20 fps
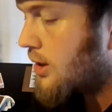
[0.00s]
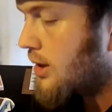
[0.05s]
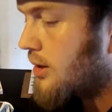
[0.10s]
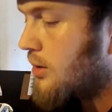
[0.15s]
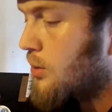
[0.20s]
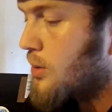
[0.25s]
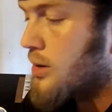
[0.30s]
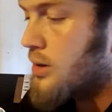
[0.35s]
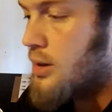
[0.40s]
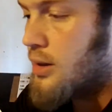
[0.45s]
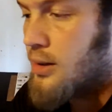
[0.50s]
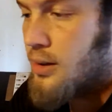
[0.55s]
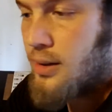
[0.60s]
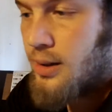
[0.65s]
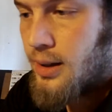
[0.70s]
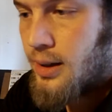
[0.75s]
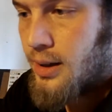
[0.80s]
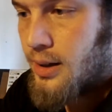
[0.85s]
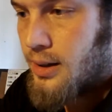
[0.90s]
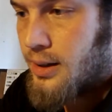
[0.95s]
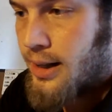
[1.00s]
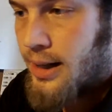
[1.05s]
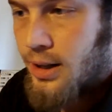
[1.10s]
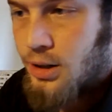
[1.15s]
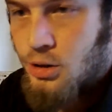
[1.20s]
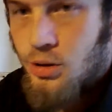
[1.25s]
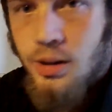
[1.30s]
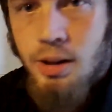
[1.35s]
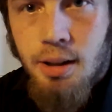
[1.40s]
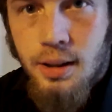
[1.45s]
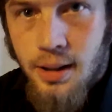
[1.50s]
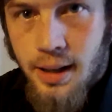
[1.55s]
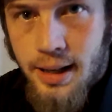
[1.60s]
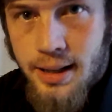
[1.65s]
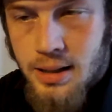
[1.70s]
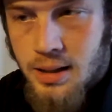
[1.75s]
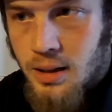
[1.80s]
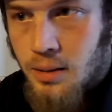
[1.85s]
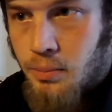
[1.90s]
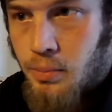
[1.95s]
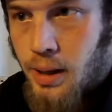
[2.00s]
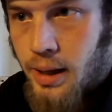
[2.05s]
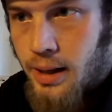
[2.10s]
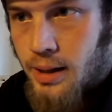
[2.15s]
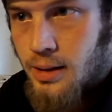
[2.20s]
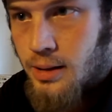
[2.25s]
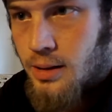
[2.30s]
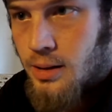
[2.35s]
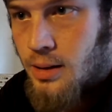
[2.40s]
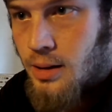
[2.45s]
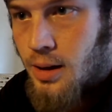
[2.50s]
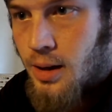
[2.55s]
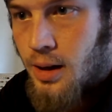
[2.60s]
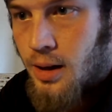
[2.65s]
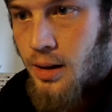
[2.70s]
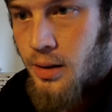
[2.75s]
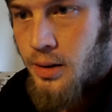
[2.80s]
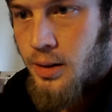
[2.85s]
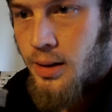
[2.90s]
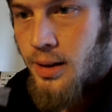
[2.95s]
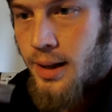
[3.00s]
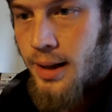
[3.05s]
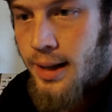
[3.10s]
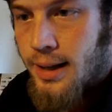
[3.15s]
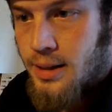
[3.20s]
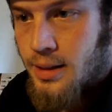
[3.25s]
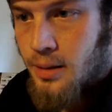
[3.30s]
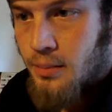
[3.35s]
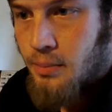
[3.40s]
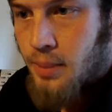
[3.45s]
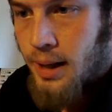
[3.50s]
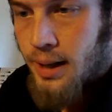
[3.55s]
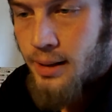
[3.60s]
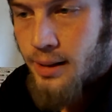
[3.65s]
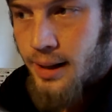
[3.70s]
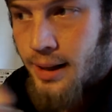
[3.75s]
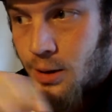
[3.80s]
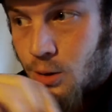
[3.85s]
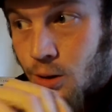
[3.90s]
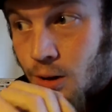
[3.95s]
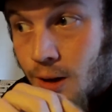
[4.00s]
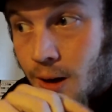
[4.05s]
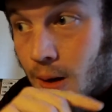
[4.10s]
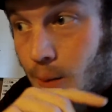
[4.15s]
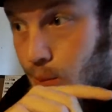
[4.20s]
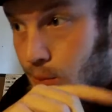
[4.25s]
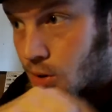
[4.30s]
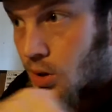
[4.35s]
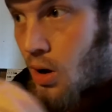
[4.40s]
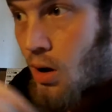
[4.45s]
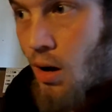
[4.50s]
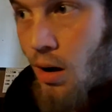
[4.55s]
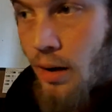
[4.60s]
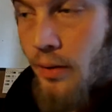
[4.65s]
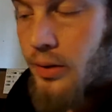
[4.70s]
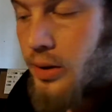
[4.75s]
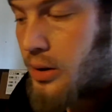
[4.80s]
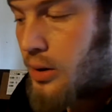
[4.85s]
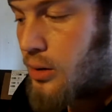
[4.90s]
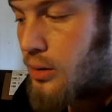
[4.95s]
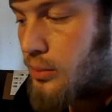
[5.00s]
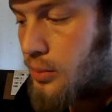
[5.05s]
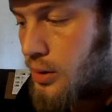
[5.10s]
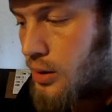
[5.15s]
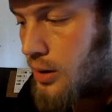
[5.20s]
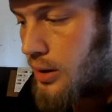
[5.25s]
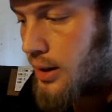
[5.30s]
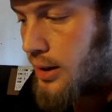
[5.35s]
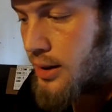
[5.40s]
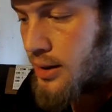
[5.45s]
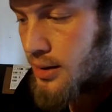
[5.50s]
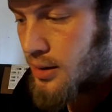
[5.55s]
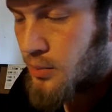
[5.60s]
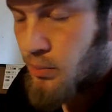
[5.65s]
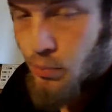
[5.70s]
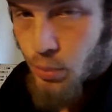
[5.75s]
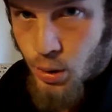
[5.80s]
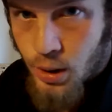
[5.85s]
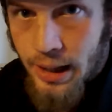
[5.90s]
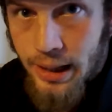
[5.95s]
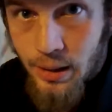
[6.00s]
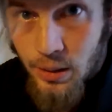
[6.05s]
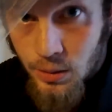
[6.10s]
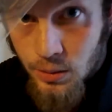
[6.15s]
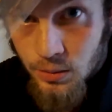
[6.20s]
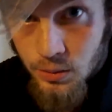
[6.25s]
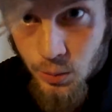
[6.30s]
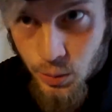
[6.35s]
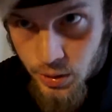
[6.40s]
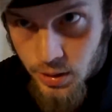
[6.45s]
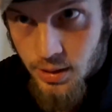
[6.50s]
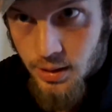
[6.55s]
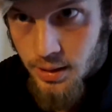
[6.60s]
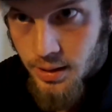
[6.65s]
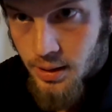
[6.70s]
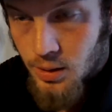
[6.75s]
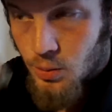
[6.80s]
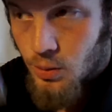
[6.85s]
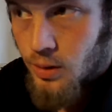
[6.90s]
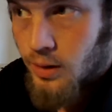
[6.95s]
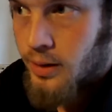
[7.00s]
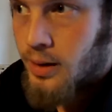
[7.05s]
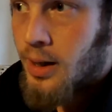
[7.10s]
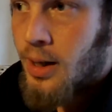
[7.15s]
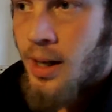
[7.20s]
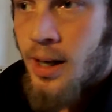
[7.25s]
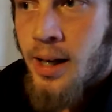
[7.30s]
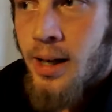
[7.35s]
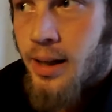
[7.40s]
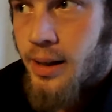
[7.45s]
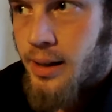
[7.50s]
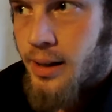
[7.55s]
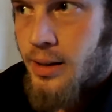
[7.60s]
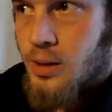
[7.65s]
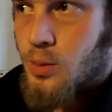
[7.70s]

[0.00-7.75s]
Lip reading: get with it an extra elastic band. The elastic band that actually comes on the notebook is brown, which is this one, and I